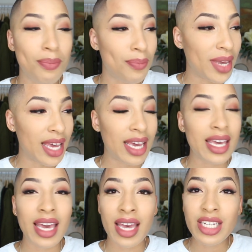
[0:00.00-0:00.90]

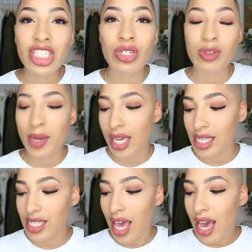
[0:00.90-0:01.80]
big issues
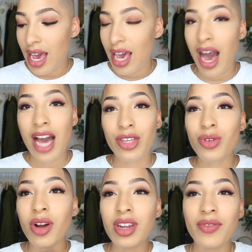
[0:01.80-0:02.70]
because
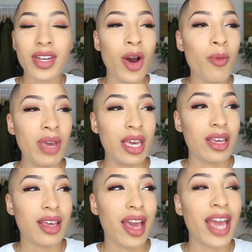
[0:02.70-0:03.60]
you don't even know
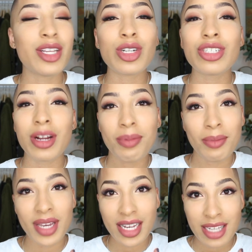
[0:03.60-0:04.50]
me. And you're
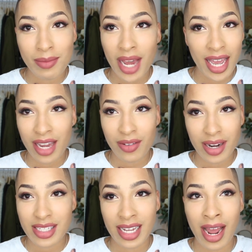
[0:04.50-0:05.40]
tripping because I'm not
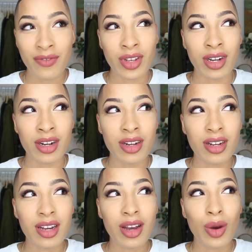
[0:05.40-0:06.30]
interested after
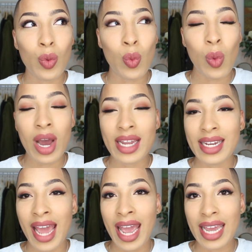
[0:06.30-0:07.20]

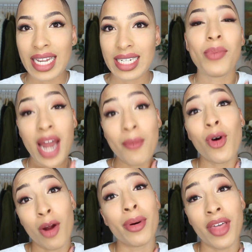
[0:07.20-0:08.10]
one date. But I'm
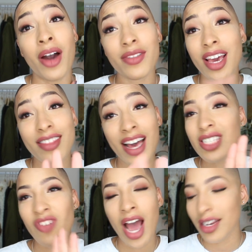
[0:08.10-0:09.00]
horrible though.
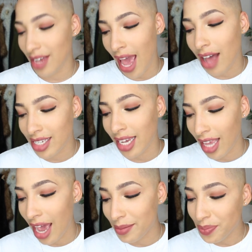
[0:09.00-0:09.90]
That's fine. I'll take
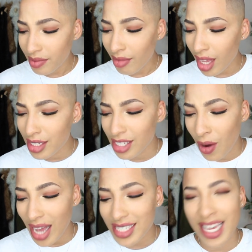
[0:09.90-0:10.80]
that.
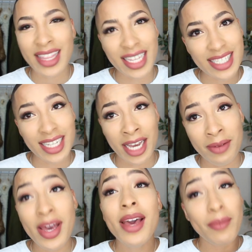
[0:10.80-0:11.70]
So I said this to
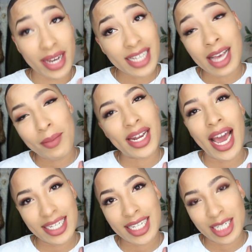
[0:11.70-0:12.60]
him because I'm a nice